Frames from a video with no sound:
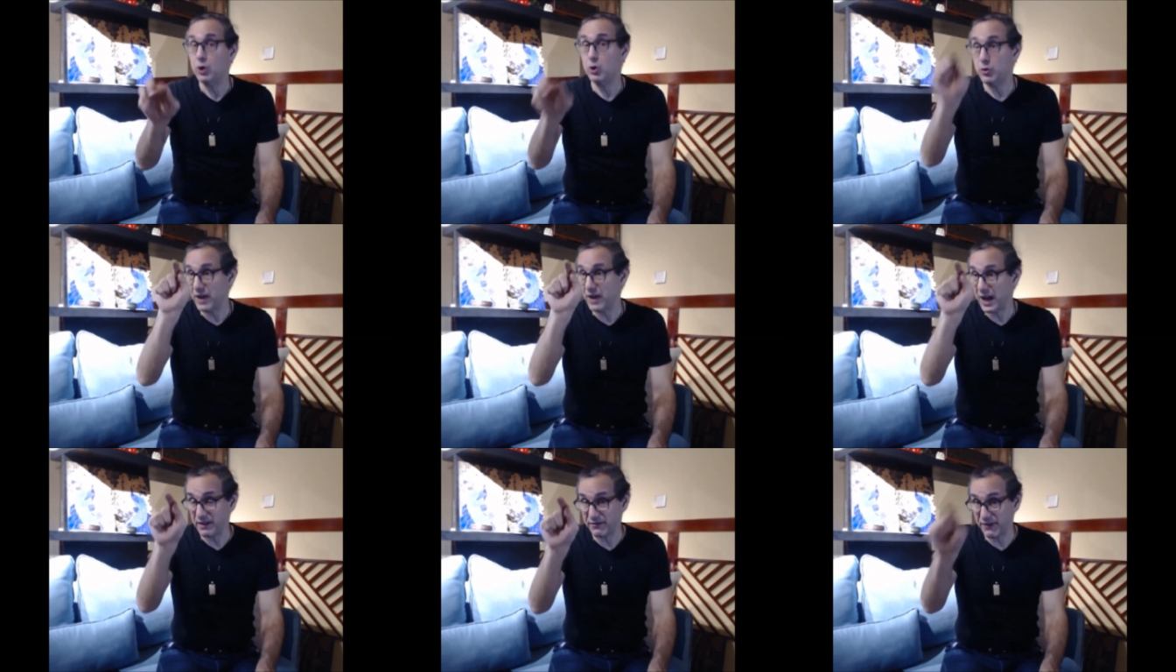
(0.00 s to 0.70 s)
You've
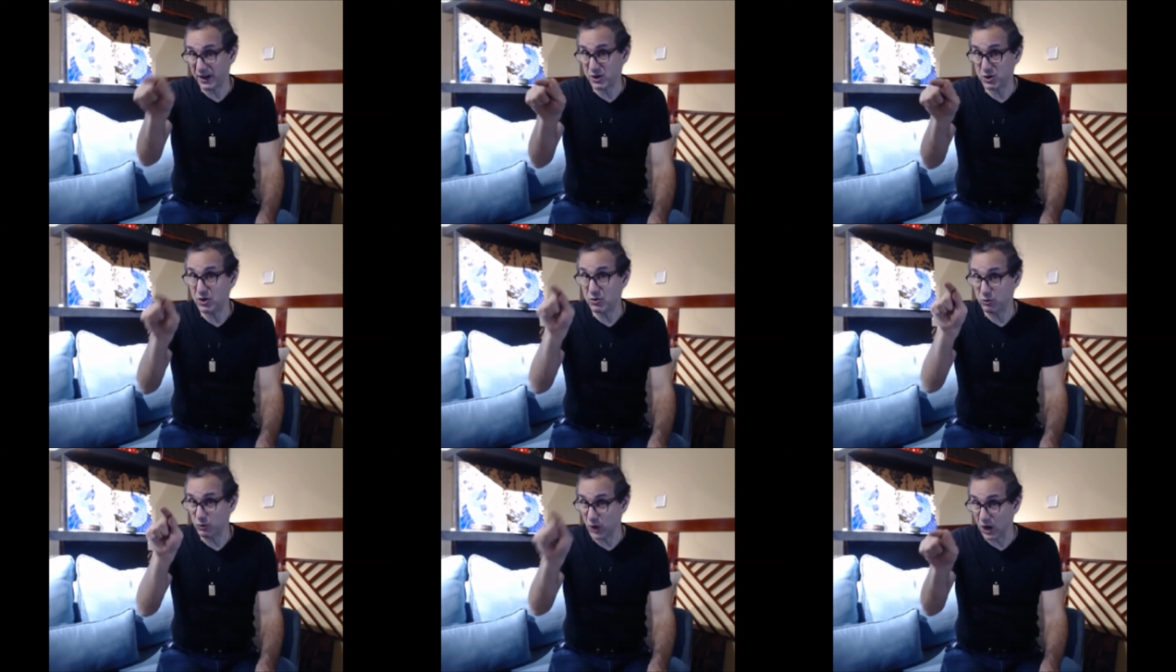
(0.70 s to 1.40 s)
got infection in
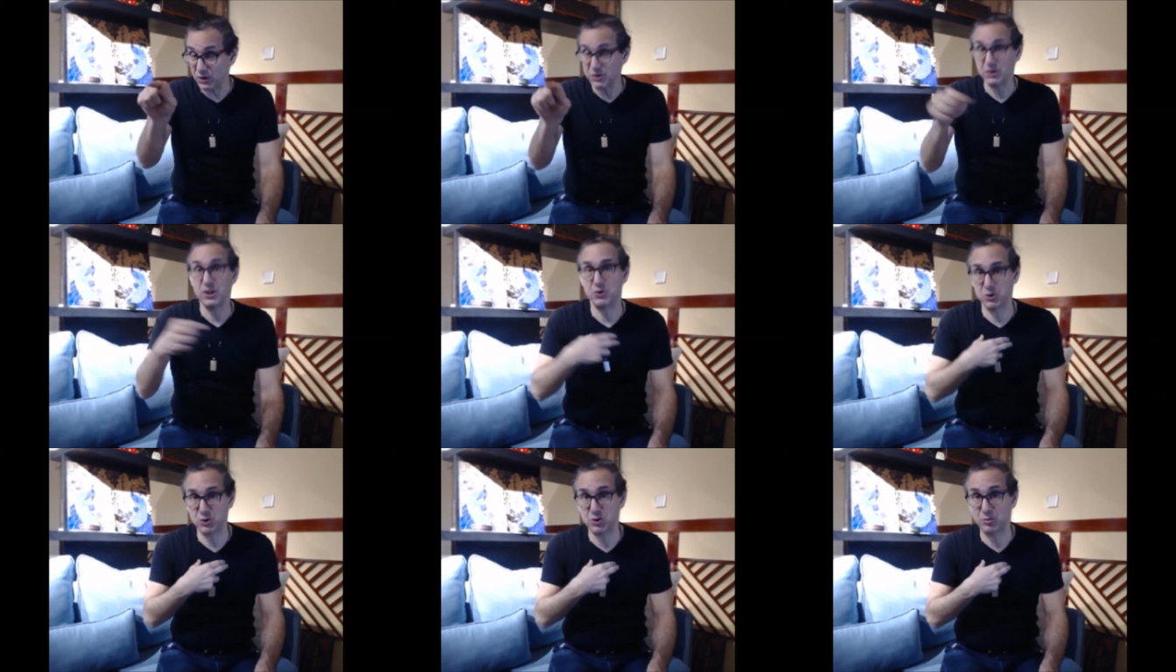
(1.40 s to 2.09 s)
your lungs,
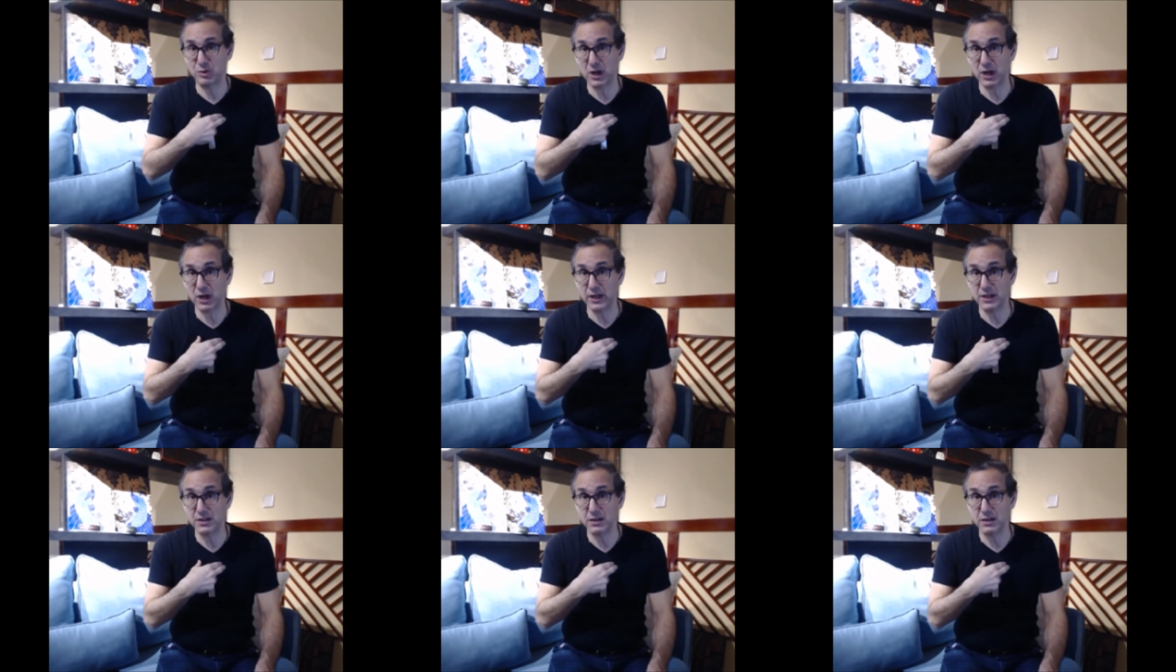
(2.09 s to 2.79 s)
not just your
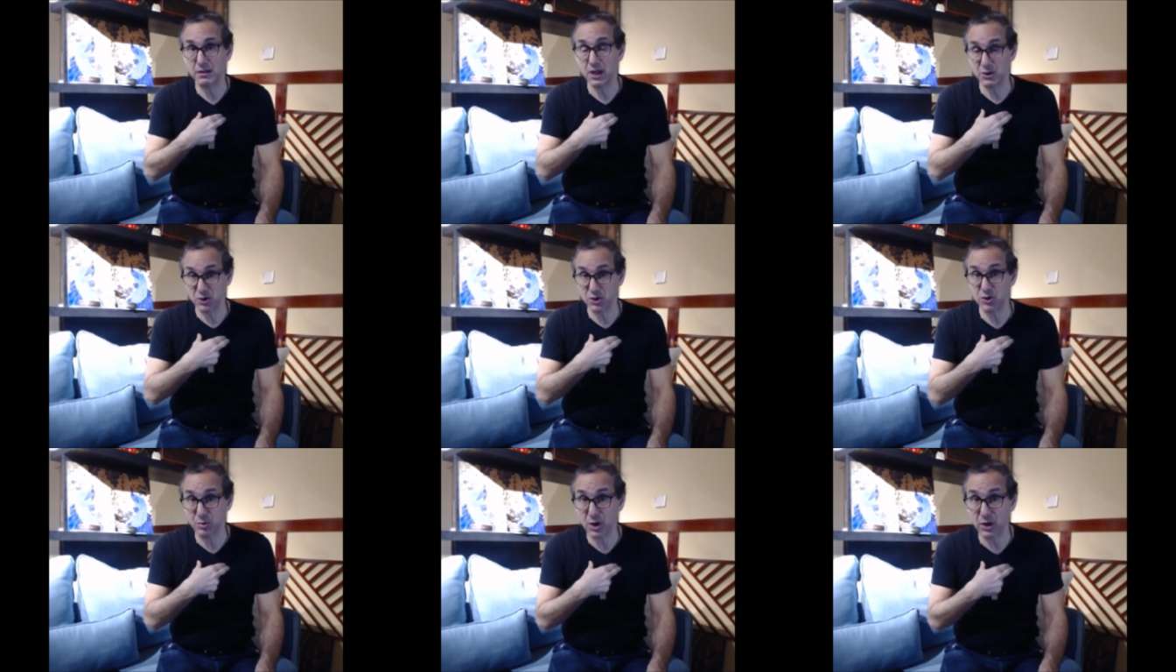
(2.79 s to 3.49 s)
bronchitis, not
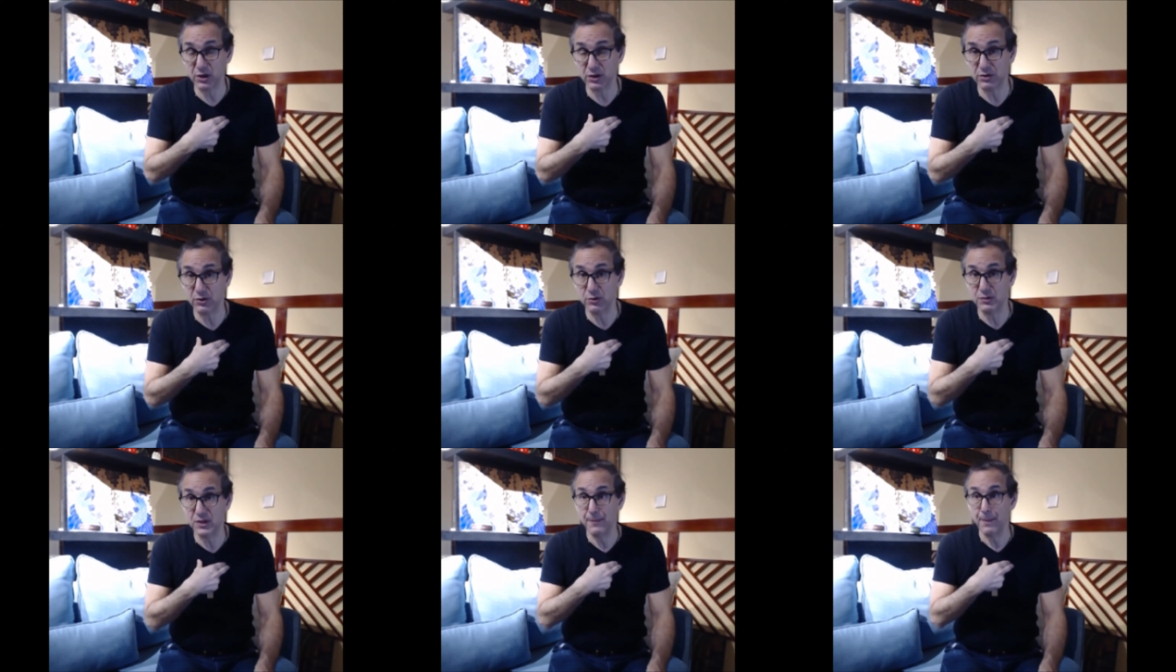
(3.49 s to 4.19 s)
just your bronchial tubes.